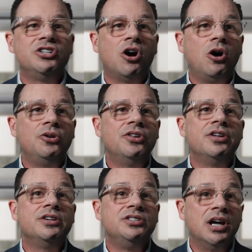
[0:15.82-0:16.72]
called the
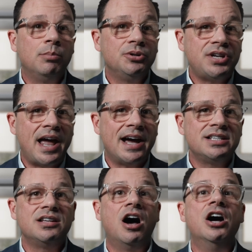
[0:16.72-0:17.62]
double
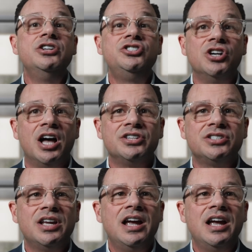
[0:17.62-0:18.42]
tax unjust,